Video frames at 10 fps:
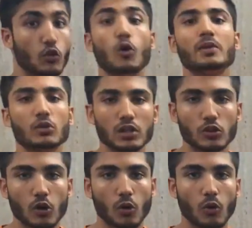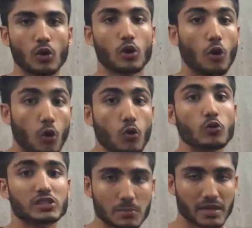Nobody will know
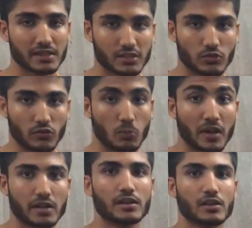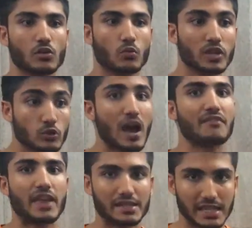who submitted this review, but we do
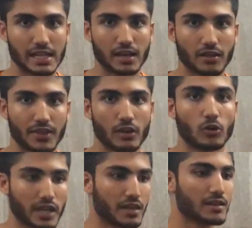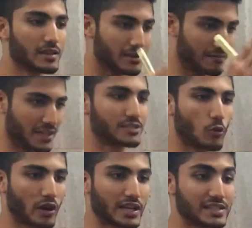have that data that, okay,
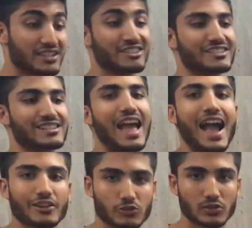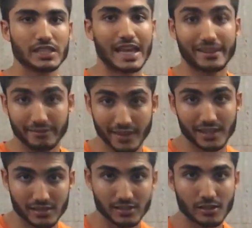this organization is actually like
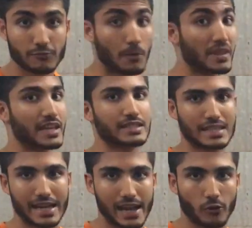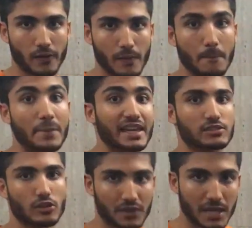this from the inside out,
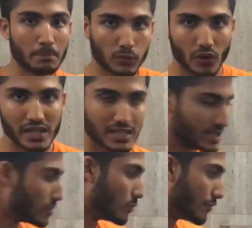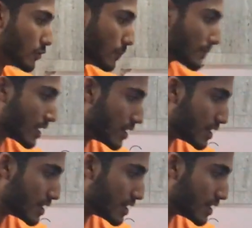based on the employee's review.